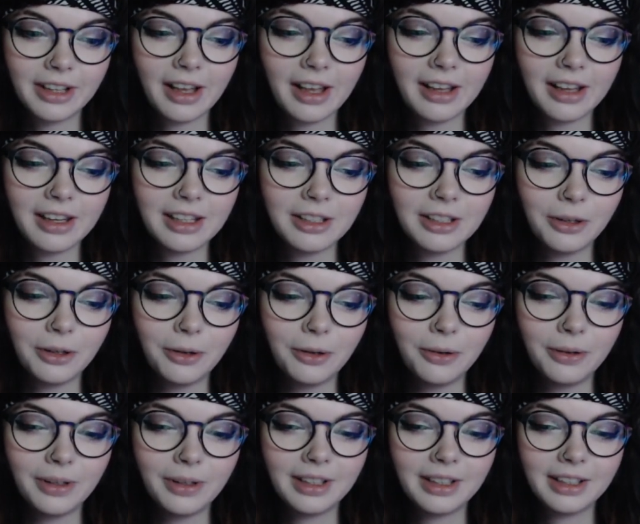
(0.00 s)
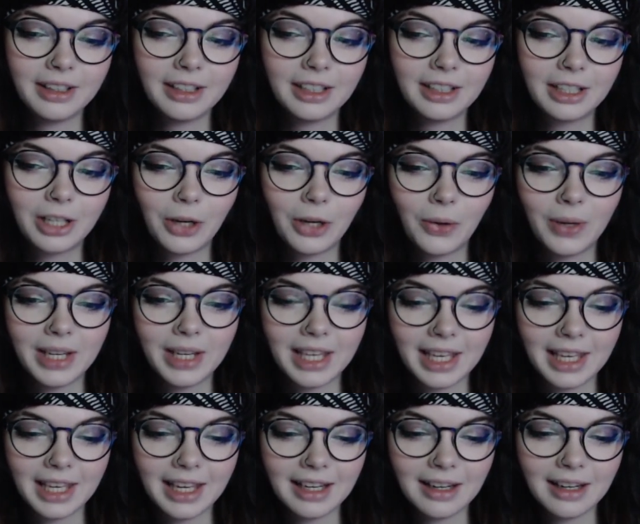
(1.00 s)
you know, going
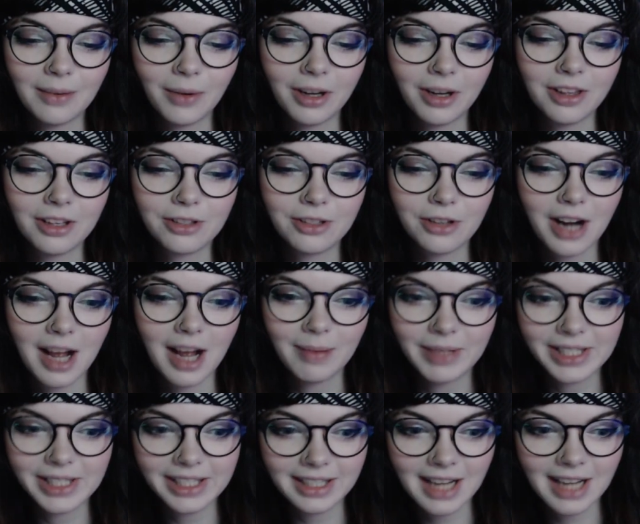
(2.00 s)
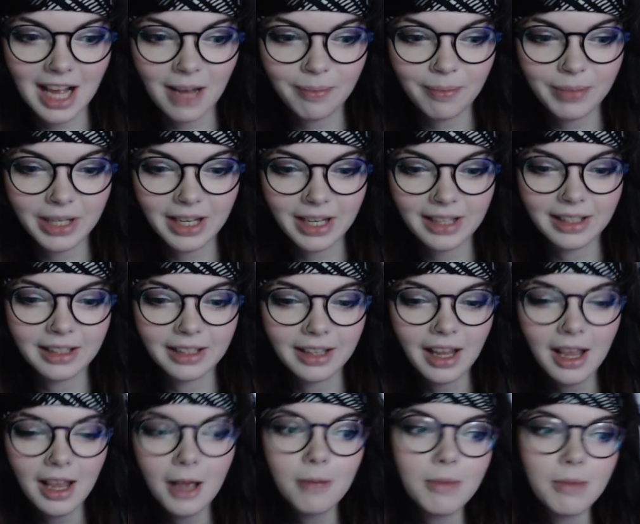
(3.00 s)
in and where the drama is gonna happen and
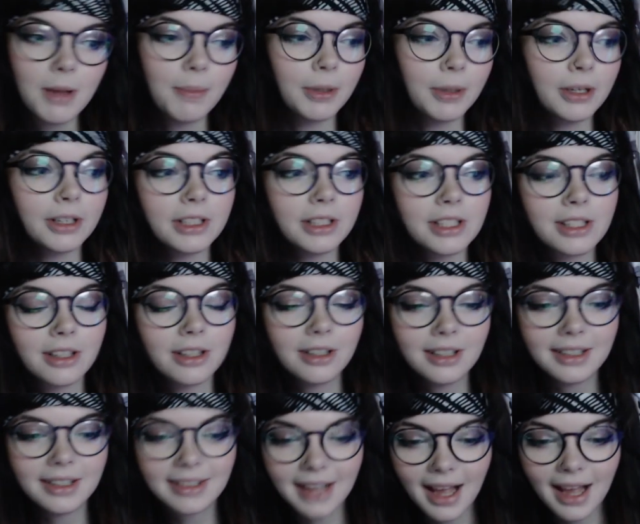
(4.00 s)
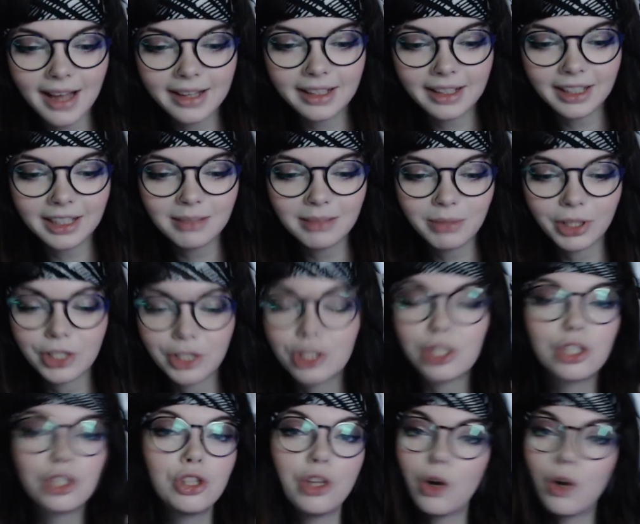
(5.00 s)
people are gonna start dying because
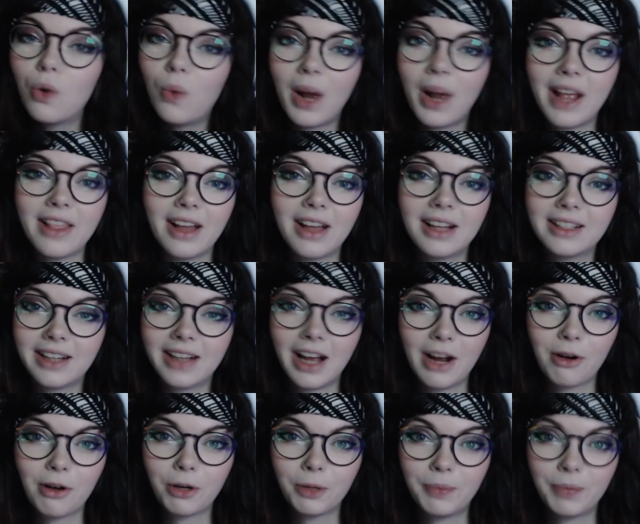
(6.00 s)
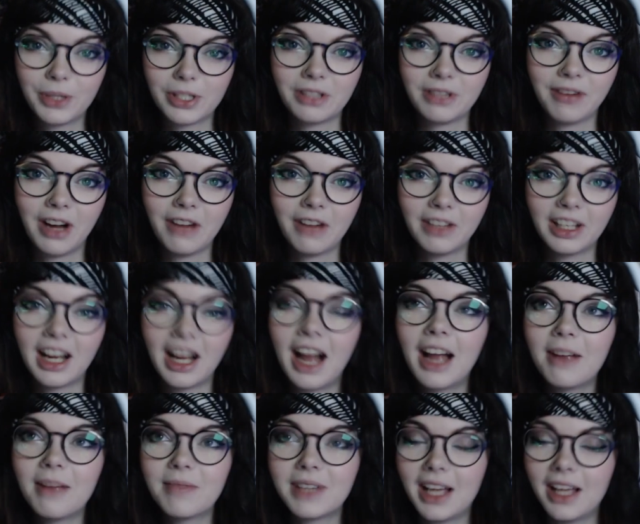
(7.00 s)
there's no way that entire group is surviving.
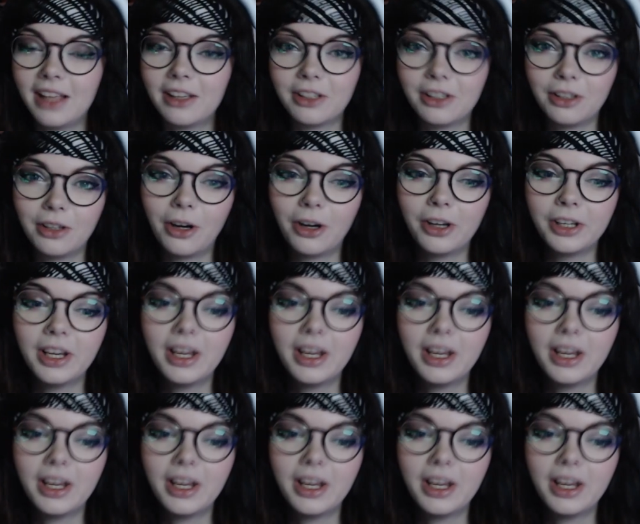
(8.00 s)
I am telling you now.